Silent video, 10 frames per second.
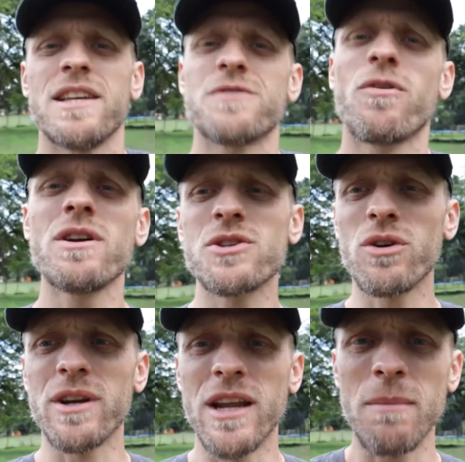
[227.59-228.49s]
As far as
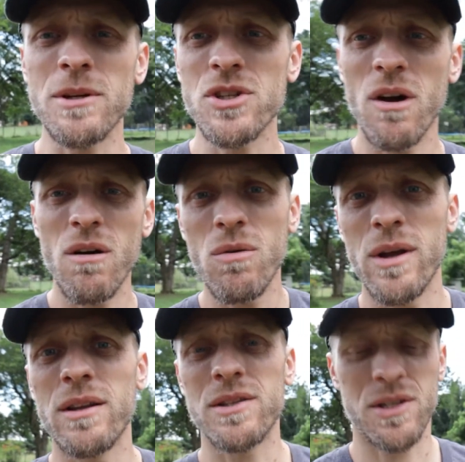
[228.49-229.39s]
ergonomics go,
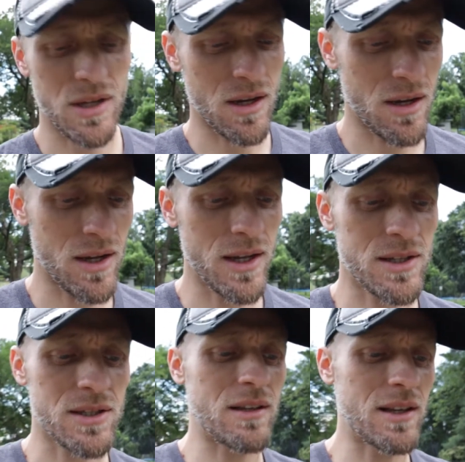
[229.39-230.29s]
it's
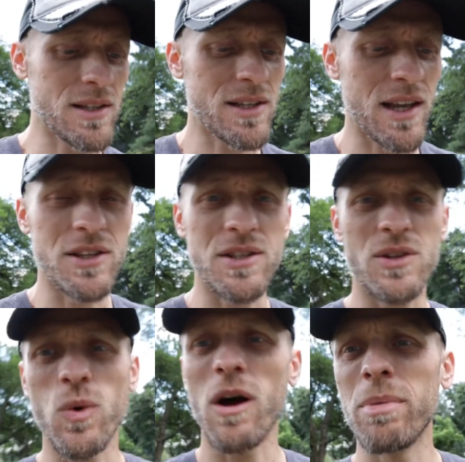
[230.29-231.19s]
as I said,
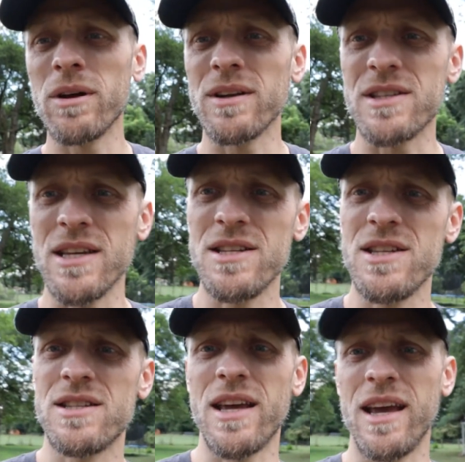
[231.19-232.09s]
it's well built. It's
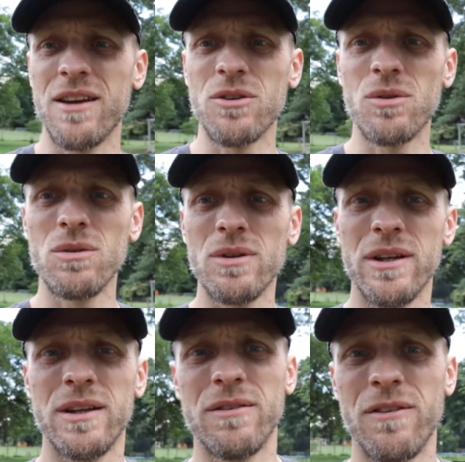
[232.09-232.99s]
easy to handle.
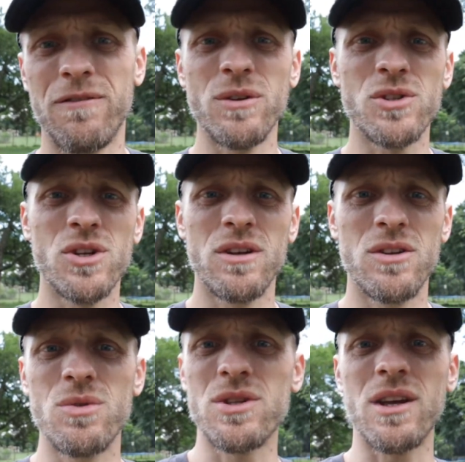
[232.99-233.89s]
It feels
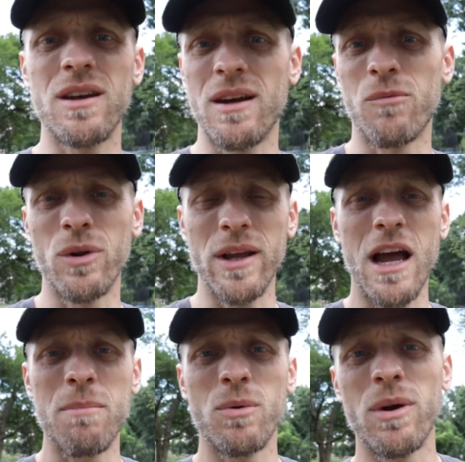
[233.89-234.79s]
good using it. I'm really
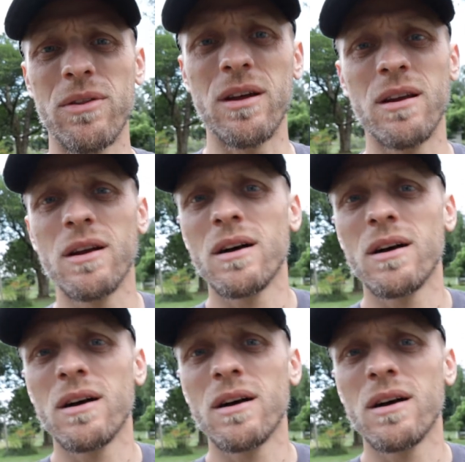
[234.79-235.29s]
happy with it.